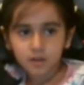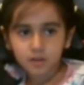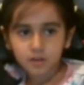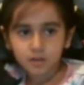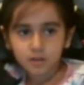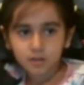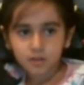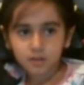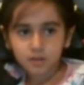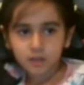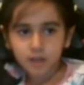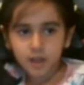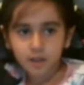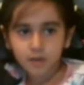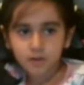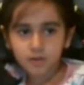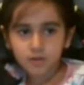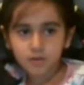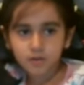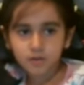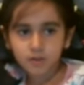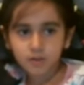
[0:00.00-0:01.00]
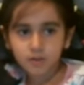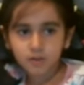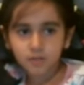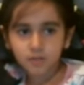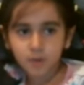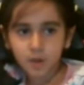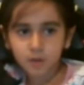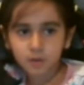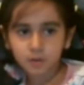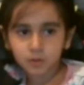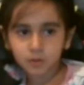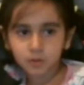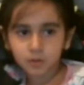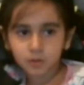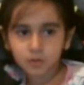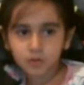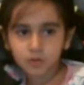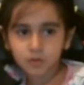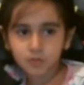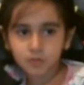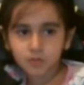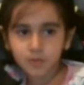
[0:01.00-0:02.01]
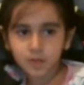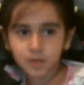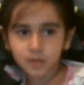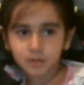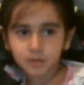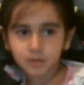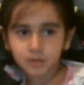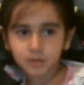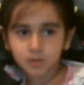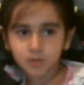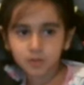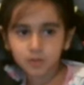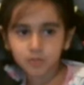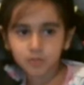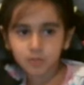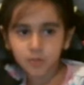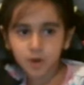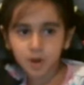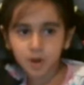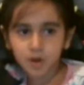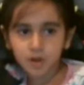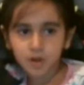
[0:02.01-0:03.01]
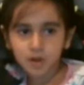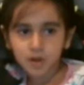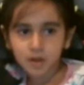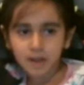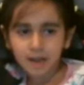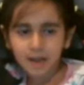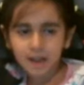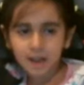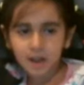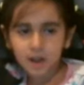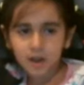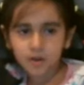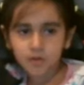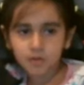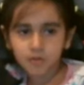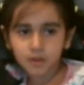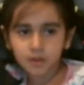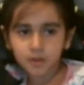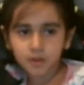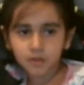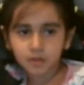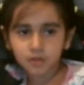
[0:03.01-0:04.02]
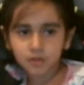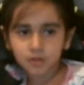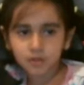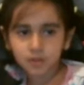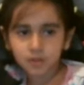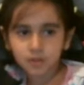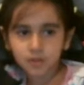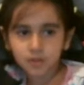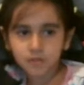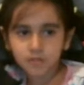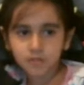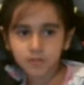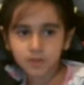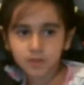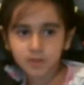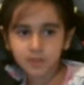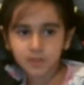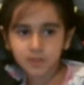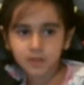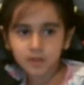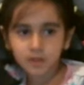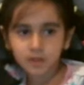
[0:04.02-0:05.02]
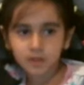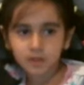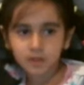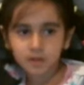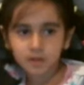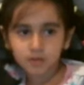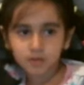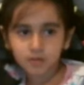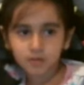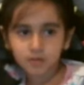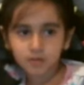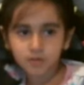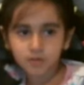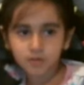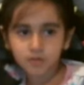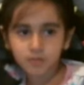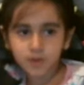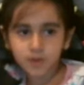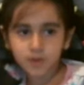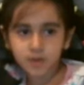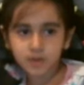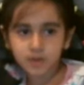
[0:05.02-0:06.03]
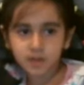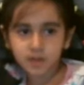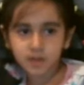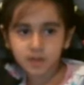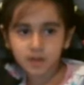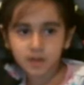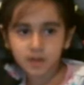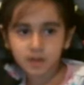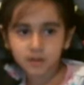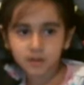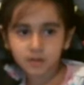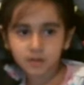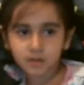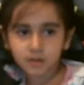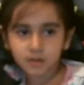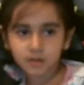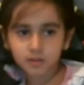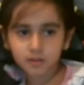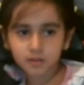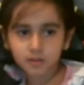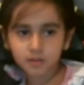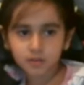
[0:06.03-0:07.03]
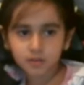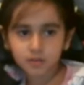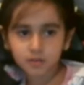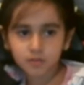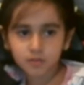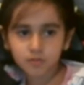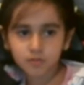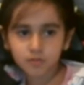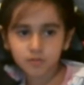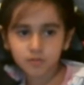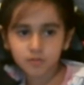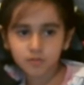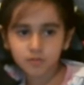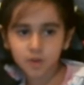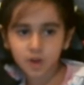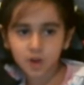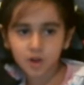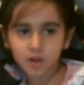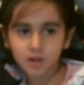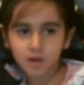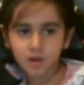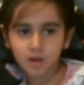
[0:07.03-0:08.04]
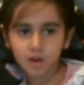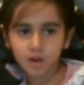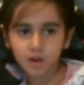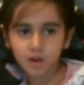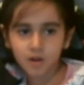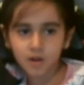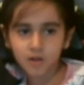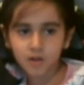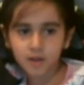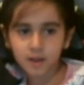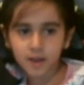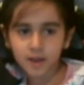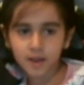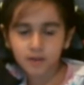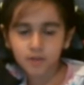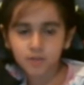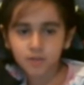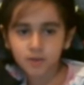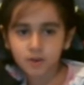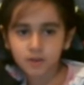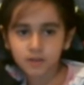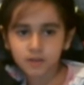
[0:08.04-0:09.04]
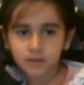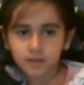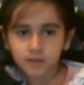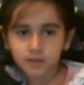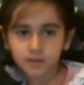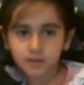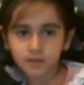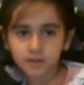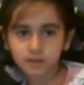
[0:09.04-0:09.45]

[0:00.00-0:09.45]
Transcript: Shanu is puzzled, too big, too small. How can she be too big and too small all at once?